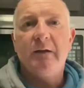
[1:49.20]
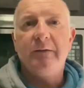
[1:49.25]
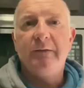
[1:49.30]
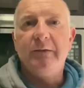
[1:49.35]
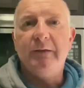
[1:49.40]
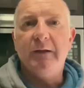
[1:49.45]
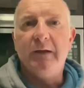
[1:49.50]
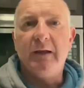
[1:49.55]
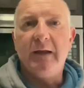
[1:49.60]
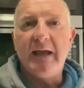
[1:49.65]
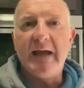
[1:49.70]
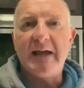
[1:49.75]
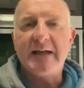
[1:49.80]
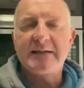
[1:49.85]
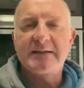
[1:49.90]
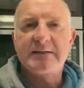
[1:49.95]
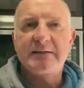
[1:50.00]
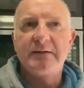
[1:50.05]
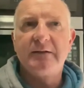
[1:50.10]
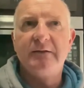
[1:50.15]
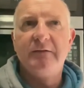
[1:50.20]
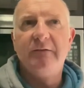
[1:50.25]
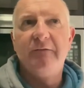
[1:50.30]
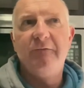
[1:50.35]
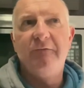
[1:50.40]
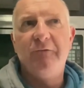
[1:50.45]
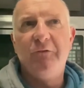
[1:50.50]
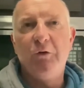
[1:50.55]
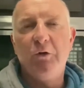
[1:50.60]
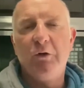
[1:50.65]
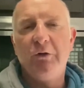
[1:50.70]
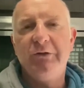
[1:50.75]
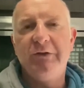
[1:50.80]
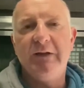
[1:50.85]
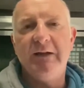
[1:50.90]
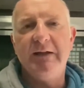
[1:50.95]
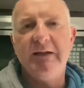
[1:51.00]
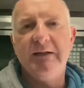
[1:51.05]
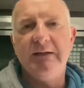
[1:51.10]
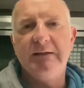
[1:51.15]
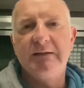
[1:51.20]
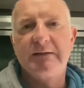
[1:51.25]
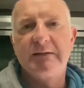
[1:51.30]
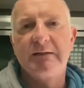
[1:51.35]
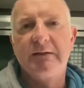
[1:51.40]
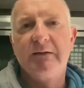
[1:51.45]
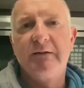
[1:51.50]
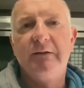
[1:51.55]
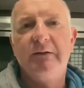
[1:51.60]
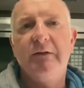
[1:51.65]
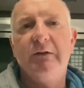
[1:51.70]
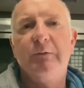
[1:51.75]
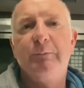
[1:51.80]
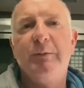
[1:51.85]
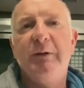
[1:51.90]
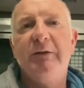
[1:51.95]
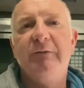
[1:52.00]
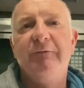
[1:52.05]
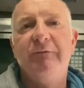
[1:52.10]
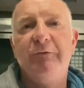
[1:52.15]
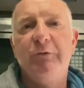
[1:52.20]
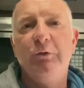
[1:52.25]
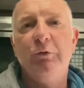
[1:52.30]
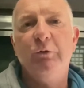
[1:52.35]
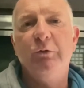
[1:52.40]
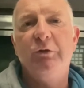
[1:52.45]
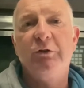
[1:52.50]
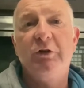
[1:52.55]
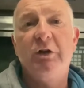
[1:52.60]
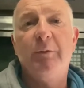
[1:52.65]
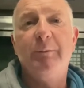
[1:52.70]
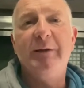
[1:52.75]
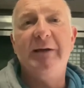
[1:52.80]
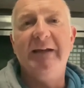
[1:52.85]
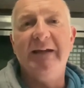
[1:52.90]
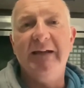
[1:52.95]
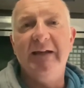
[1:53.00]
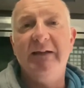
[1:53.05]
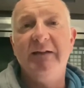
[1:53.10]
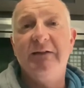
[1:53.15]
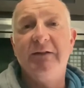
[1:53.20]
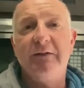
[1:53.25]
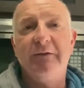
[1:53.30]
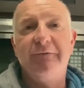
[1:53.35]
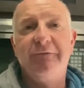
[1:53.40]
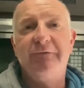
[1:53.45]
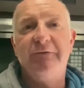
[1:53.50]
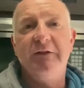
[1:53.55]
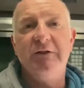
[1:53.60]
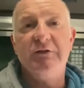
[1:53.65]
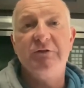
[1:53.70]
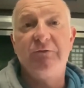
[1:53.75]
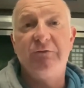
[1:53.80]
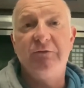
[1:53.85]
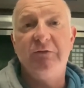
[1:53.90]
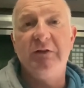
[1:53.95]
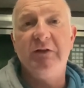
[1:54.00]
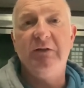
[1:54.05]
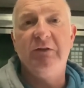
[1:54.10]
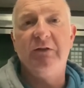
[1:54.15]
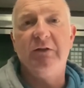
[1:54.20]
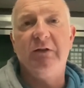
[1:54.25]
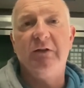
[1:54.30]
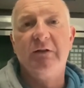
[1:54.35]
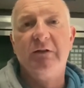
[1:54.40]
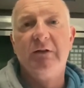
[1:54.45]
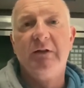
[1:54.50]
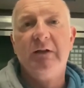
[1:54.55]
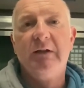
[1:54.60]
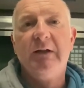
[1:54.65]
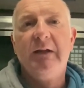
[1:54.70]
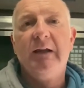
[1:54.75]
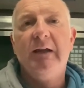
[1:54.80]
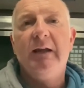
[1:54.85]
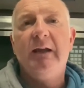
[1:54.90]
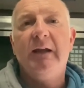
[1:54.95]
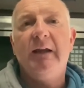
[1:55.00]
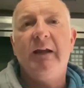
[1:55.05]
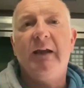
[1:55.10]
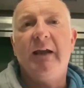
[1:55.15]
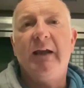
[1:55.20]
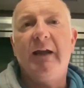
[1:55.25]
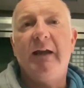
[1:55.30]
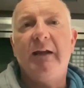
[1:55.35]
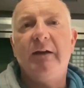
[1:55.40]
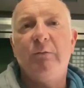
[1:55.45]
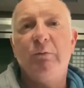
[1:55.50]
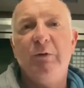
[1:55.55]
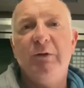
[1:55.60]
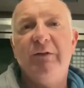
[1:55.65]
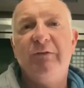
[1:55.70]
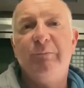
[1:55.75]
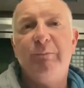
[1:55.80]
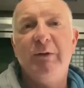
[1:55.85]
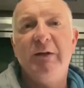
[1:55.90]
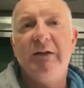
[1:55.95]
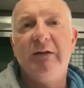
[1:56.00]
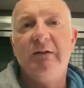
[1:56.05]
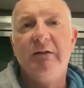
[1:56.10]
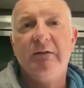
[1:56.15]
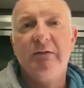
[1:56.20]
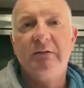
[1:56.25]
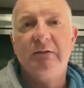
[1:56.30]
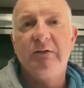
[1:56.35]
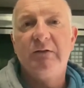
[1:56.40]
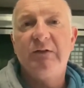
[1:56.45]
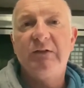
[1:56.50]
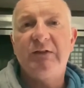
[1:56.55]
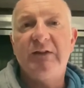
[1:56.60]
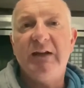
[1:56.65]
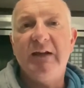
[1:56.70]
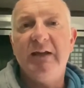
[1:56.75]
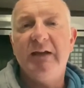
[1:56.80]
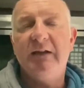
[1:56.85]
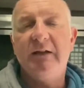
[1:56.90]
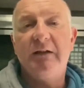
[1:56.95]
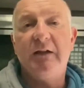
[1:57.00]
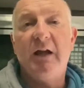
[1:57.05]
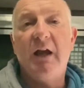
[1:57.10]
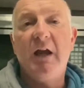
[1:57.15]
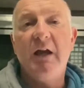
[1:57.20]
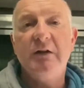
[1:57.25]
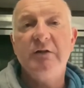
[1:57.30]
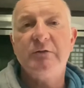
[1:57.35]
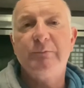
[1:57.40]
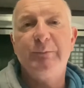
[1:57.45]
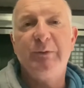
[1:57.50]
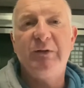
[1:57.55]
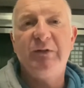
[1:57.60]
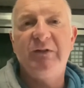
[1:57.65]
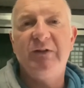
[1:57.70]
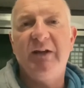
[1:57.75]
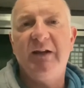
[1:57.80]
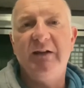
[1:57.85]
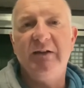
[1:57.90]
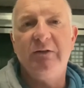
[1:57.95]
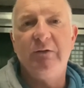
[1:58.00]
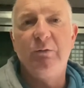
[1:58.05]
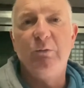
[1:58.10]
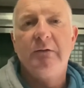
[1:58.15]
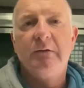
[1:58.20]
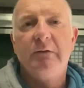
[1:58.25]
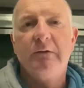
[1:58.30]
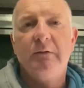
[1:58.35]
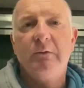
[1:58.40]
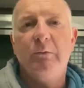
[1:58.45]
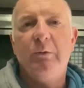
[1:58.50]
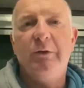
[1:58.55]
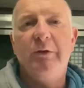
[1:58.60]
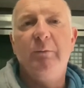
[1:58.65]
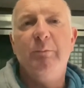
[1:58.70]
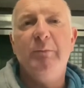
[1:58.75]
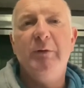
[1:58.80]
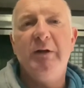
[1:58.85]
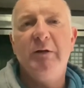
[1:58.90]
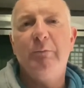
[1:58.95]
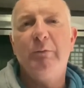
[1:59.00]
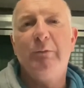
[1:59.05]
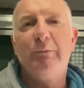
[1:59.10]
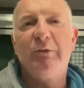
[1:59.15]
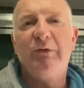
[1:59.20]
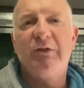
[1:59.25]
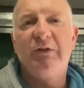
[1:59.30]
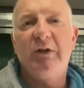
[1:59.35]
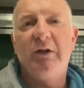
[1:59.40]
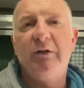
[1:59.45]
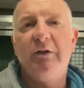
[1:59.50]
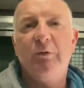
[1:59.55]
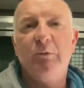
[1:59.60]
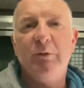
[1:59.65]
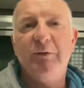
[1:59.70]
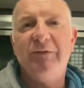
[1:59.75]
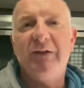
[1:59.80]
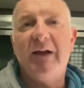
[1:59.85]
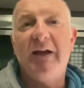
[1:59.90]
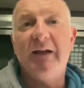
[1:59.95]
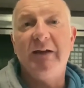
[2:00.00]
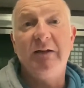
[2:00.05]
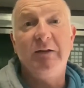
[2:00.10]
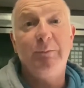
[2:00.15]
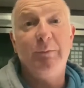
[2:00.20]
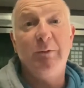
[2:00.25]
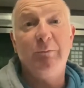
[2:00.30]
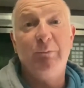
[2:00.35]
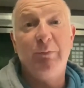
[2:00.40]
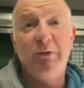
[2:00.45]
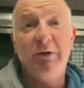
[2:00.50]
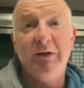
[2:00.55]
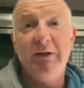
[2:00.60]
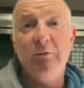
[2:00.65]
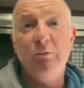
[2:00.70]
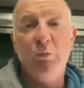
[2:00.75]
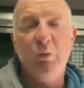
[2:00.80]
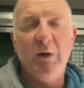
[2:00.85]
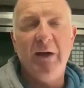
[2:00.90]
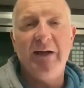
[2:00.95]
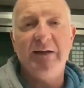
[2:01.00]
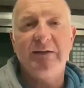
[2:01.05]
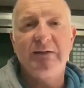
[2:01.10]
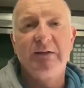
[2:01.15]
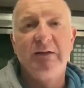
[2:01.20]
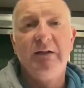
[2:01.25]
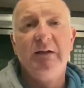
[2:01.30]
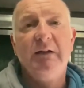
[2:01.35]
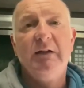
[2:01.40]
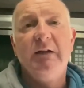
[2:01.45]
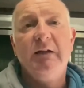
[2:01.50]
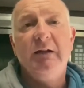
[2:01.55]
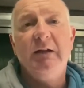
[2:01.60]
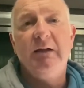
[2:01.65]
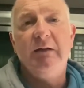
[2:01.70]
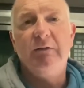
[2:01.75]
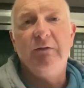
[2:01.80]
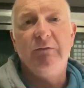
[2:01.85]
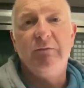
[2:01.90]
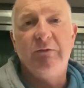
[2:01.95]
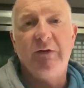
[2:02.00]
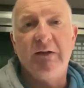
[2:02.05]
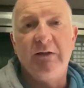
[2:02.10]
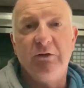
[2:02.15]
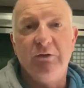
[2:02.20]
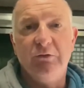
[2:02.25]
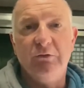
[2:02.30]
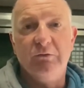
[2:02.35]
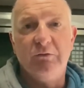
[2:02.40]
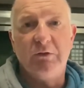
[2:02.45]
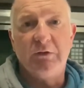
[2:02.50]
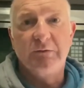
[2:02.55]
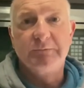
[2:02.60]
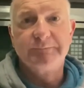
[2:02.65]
The last four days, there's been food coming into the fridge freezer, and we have been staying at 100% with the minimum sun that we've had. It's been pretty wet here in Vancouver.